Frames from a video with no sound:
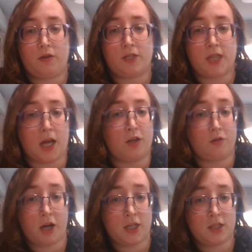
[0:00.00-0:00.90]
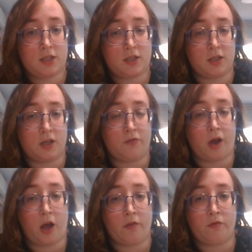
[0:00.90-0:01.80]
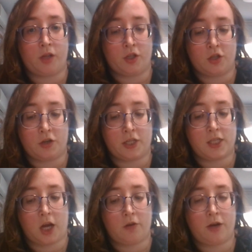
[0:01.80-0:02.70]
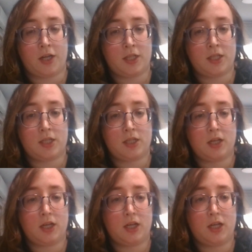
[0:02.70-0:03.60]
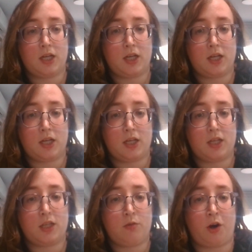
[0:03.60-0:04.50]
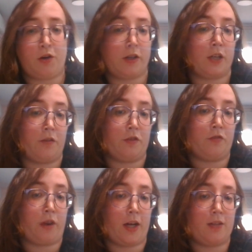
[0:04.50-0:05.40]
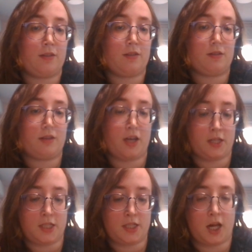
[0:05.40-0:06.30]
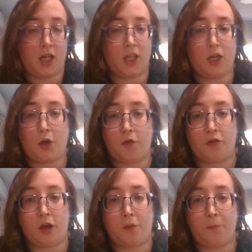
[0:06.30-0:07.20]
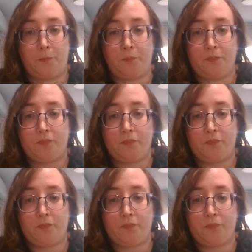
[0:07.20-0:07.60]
side quests, the 5 legendary side quests, you are going to have to fight a cell of them,